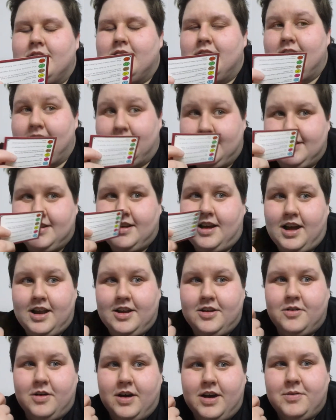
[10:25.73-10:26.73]
And I
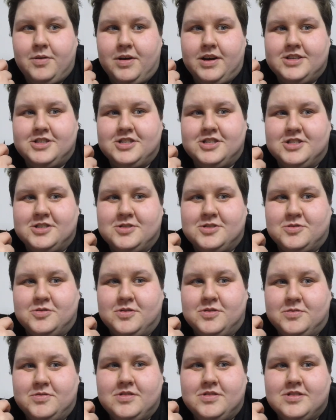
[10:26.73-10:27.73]
know I watched it in
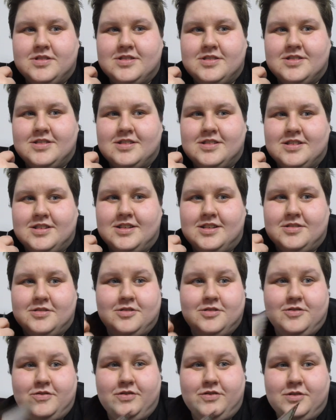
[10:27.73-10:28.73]
school. I don't
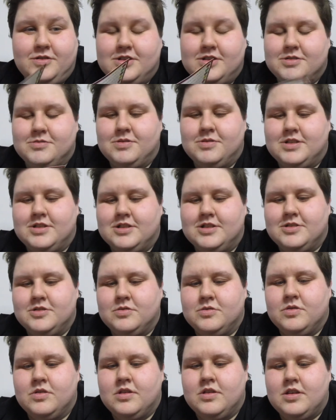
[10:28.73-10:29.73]
know if you. we didn't watch,
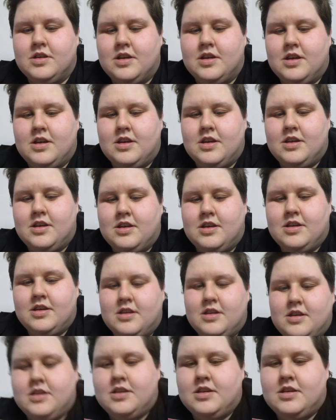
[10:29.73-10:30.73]
anything like that in
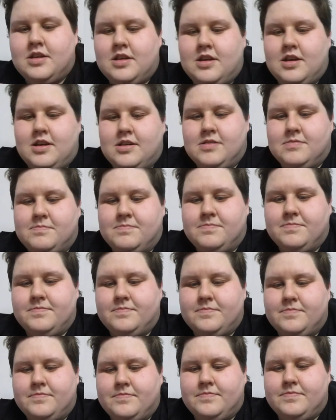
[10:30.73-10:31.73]
school. We watched um,
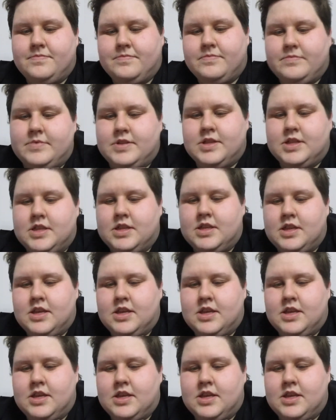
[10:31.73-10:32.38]
Grassy in school.